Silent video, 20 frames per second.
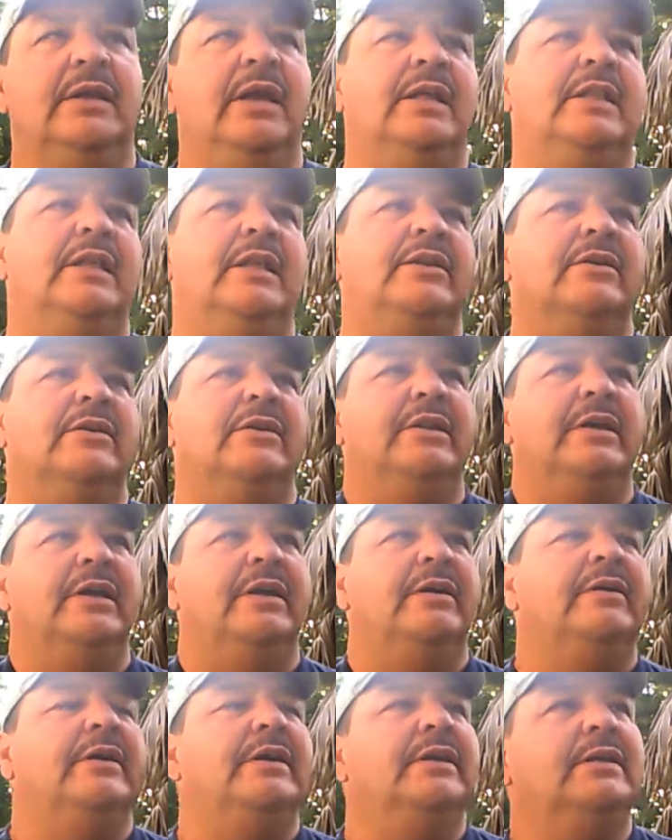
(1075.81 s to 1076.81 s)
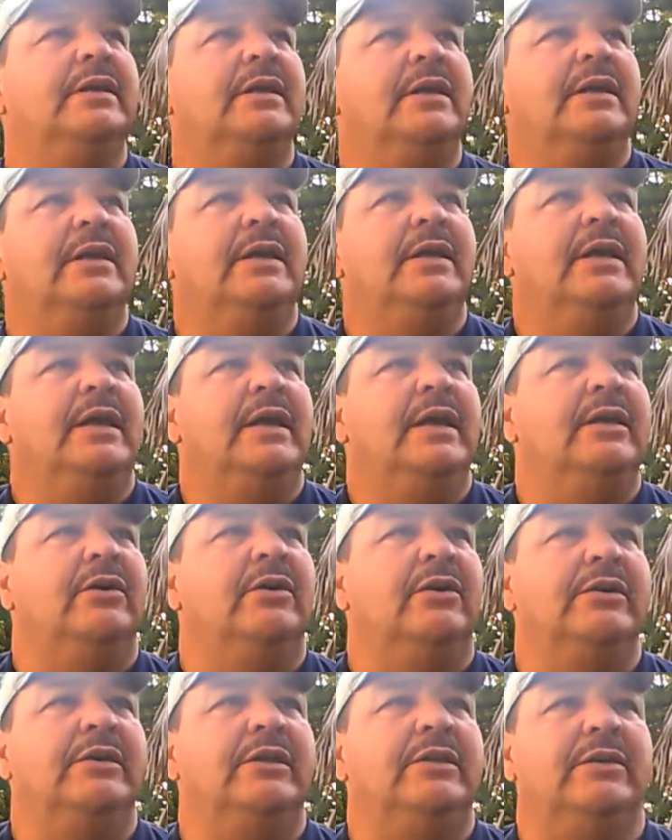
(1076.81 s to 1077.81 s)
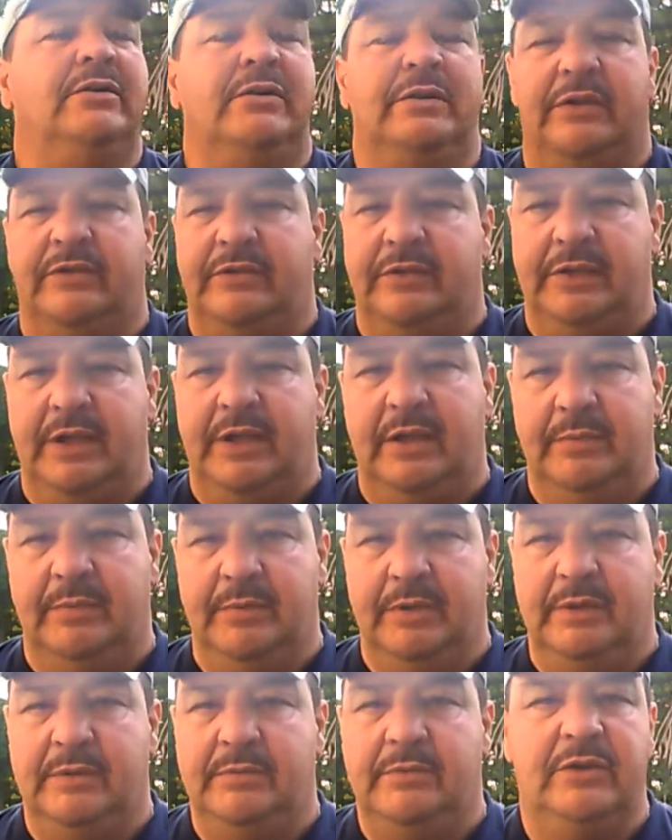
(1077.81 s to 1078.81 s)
and then you're there, and all you're doing is enabling.